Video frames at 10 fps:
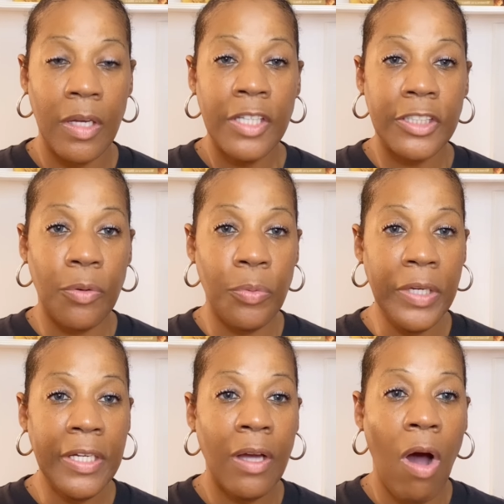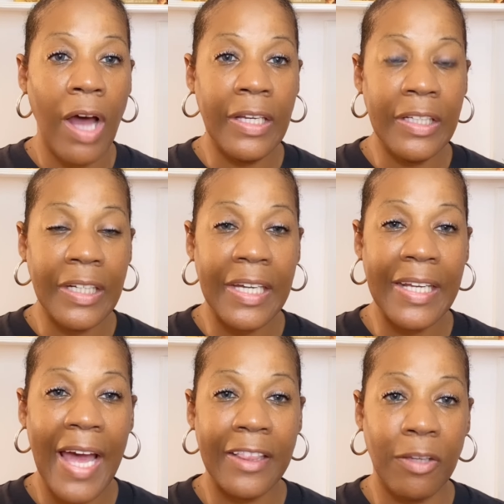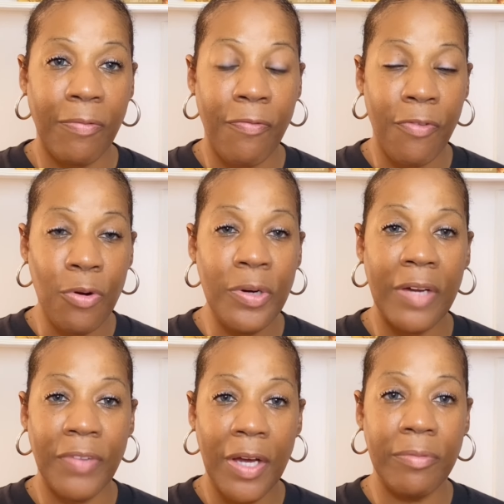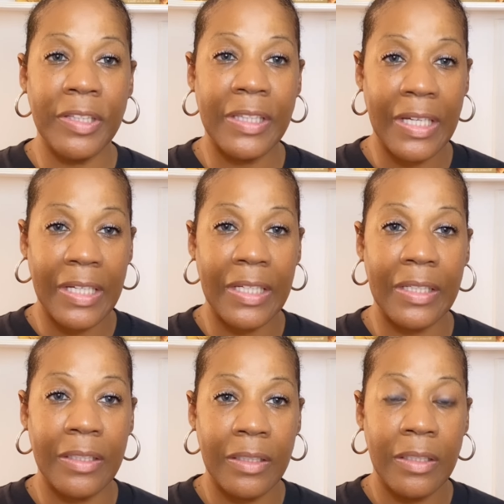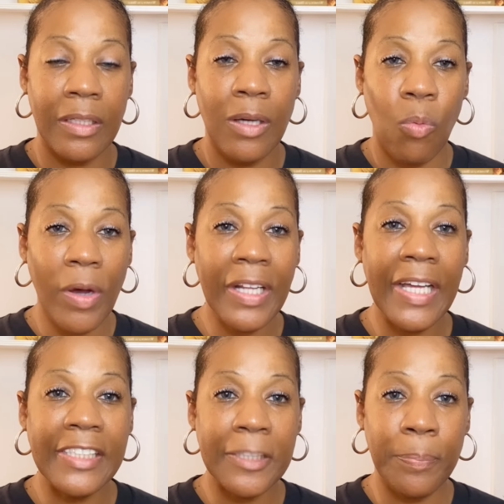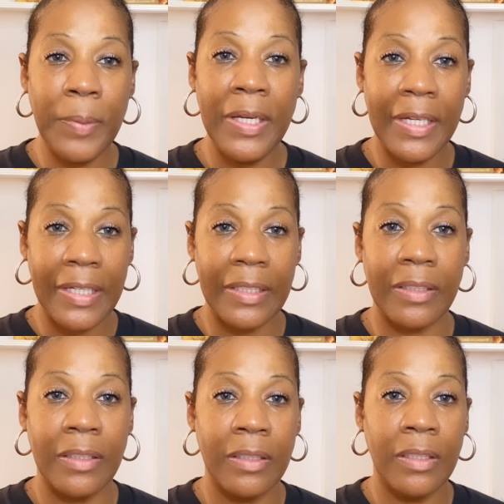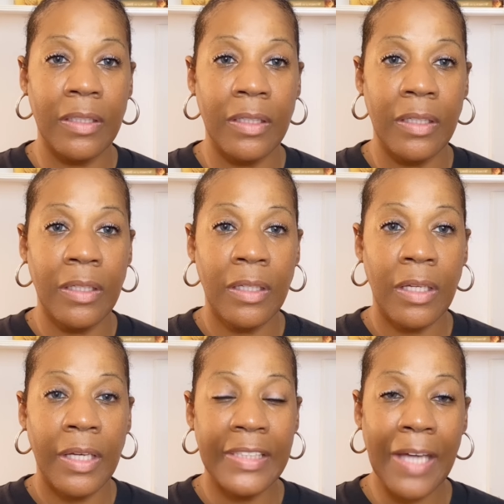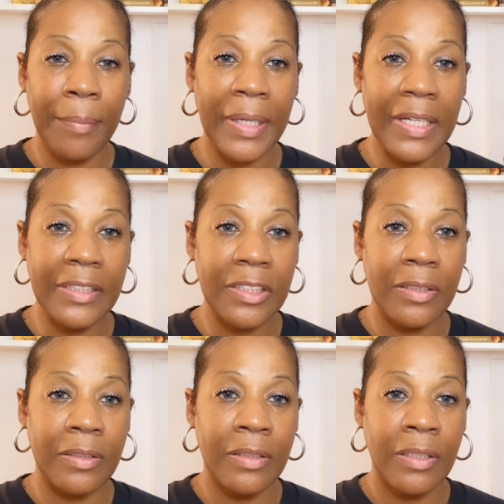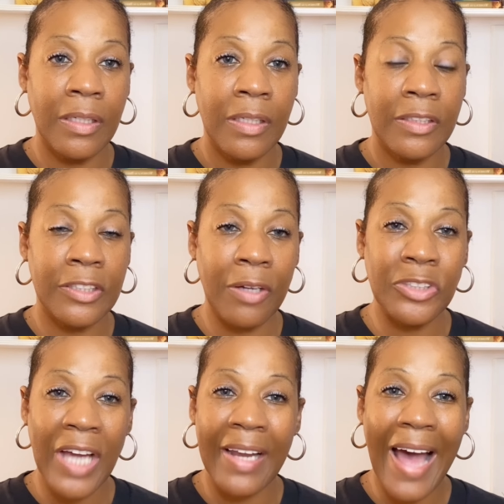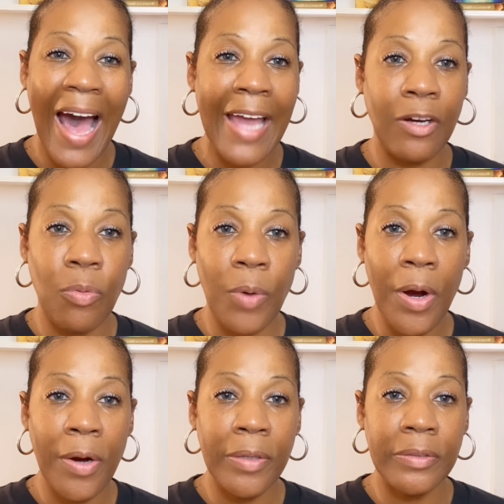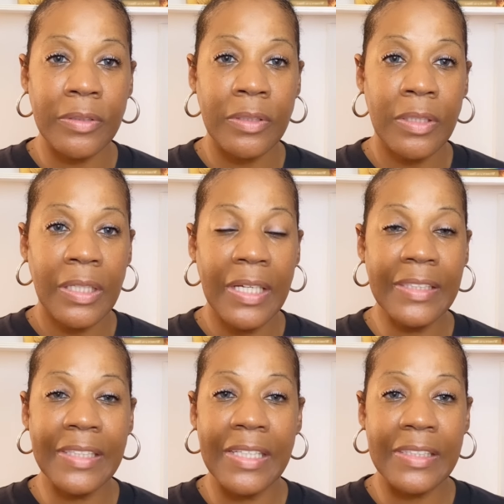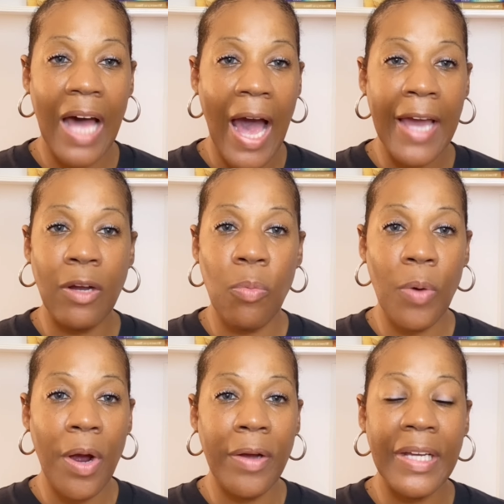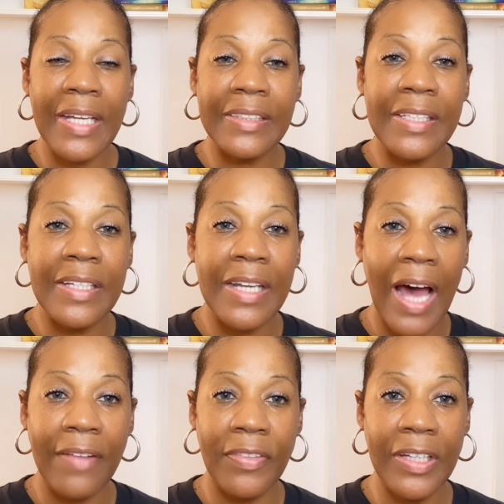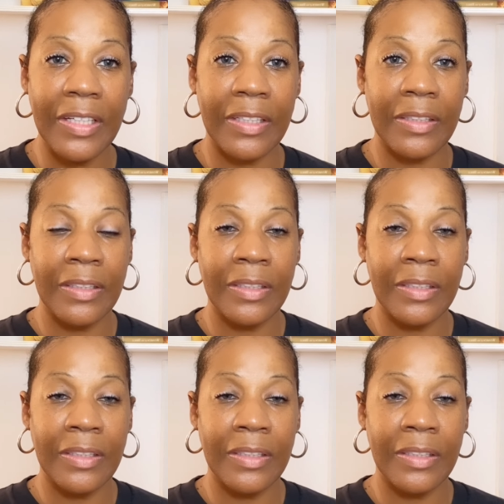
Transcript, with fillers: So we are looking at the fruit of everything. What are they speaking? As I begin to search out idle words, it says an idle word is nothing.